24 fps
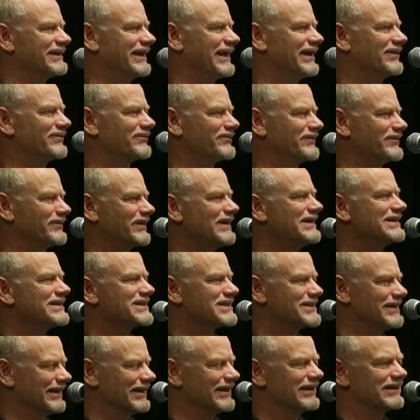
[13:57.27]
can't
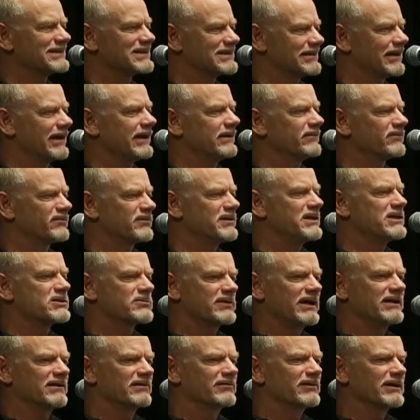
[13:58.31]
sign free
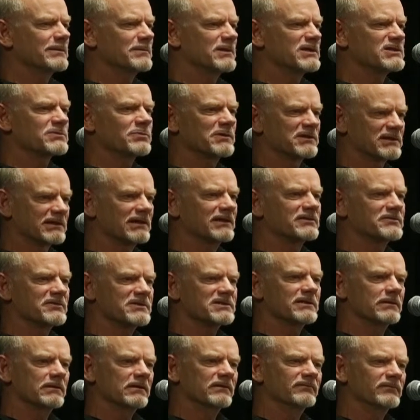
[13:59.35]
trade agreements with countries
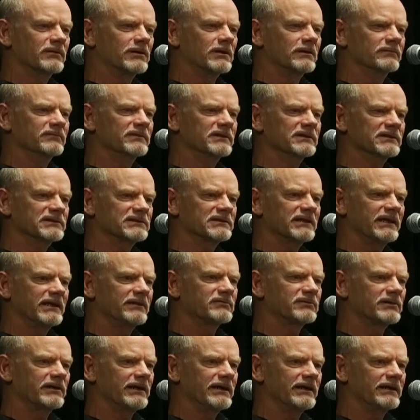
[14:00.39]
that are involved in the slave
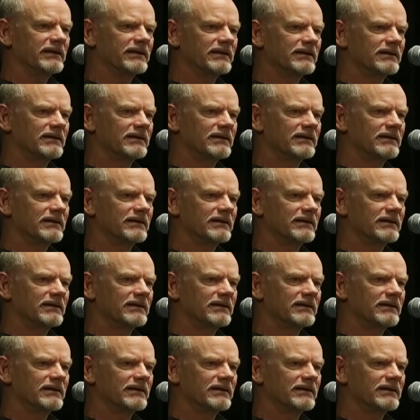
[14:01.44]
trade.